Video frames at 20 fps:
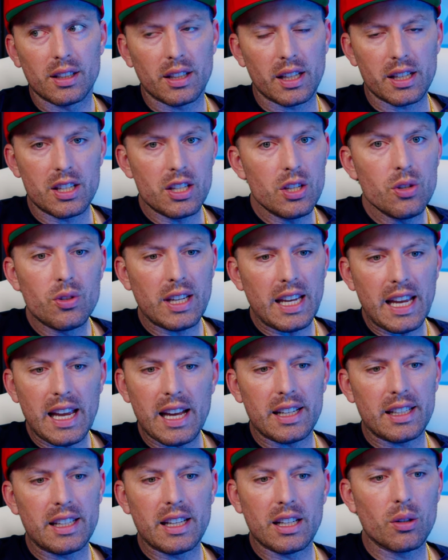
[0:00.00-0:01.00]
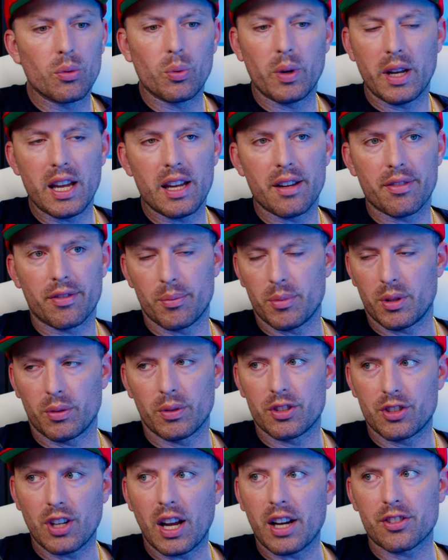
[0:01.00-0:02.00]
Like, you can't get away from the
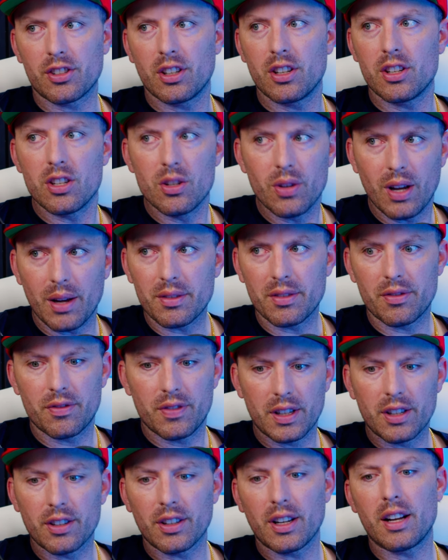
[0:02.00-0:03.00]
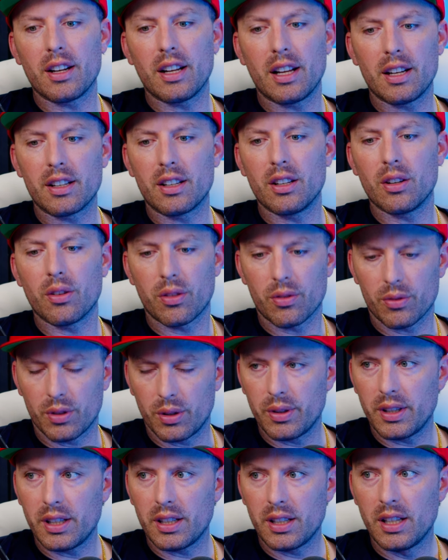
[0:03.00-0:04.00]
rejection. You have to figure out how to go
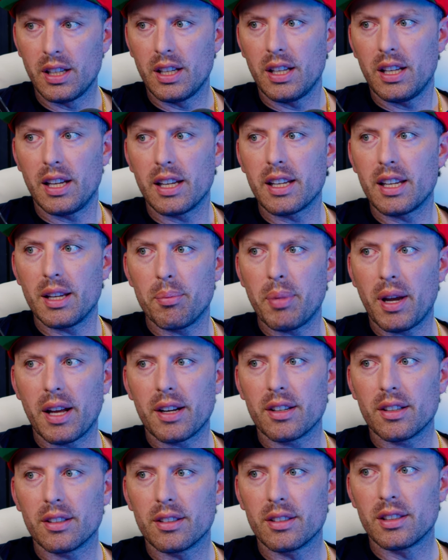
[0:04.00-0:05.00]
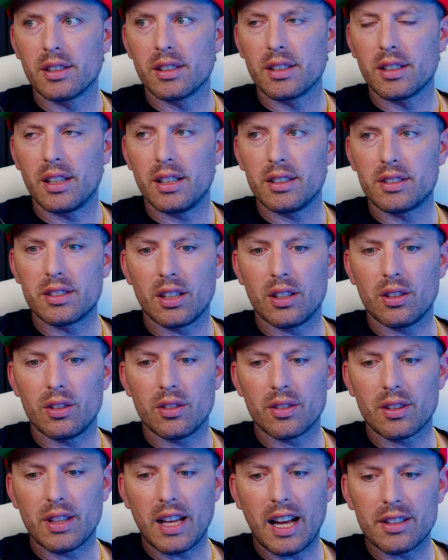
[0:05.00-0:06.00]
through it and get better. And
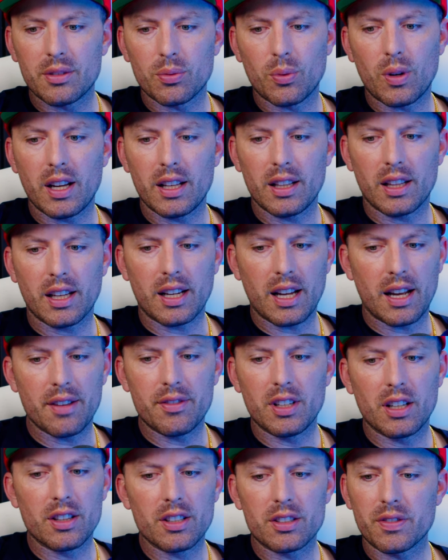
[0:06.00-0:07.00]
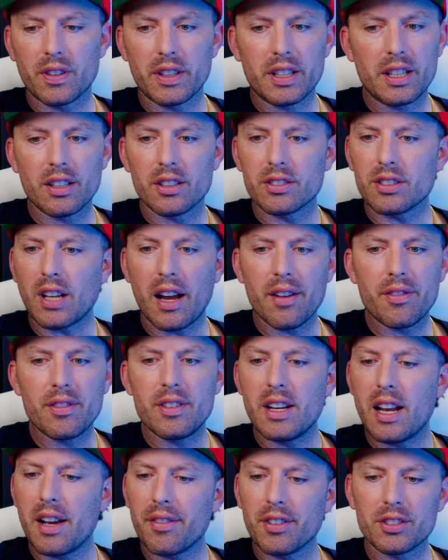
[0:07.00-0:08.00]
so that's why, like, I've done this for years. I've
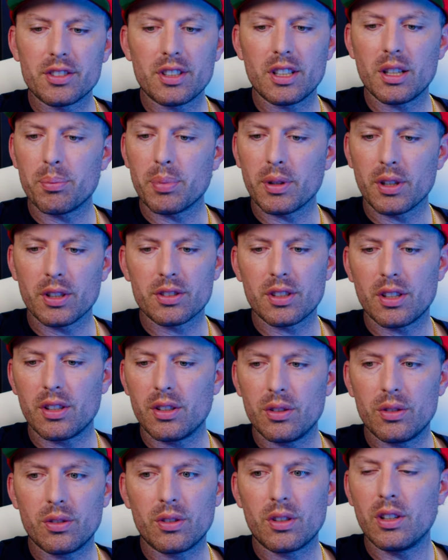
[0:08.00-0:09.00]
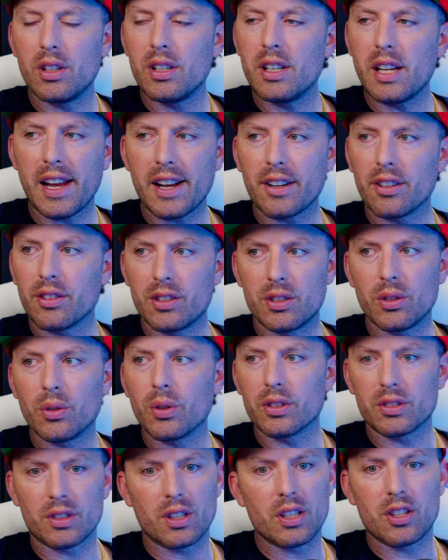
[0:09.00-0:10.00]
never seen a person who couldn't handle the
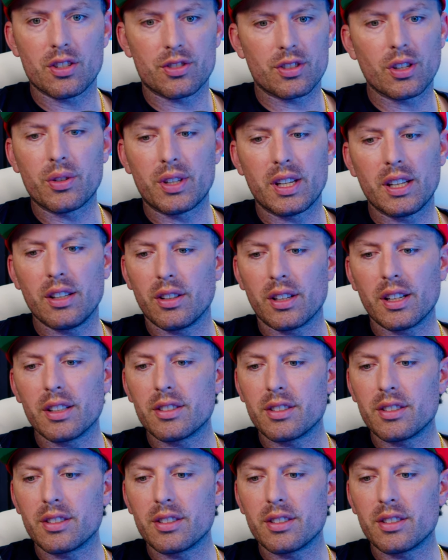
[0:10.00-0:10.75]
doors and then just go kill it at